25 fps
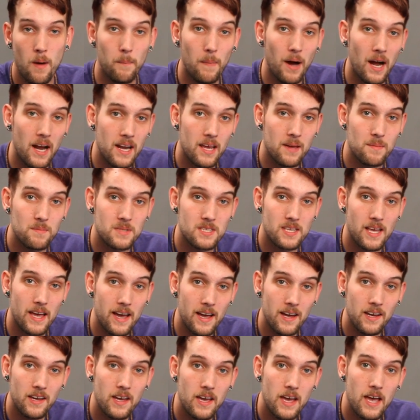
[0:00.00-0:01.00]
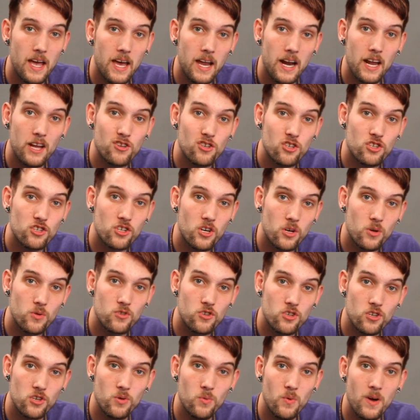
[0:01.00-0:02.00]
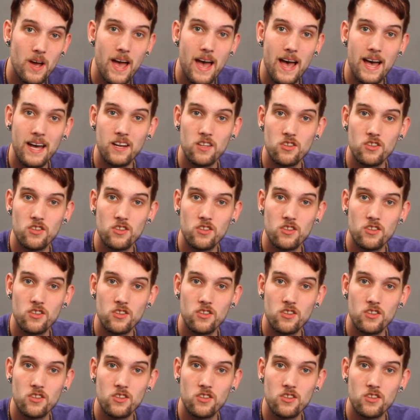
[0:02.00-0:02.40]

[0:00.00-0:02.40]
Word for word: My name's Zach, and I just showed you how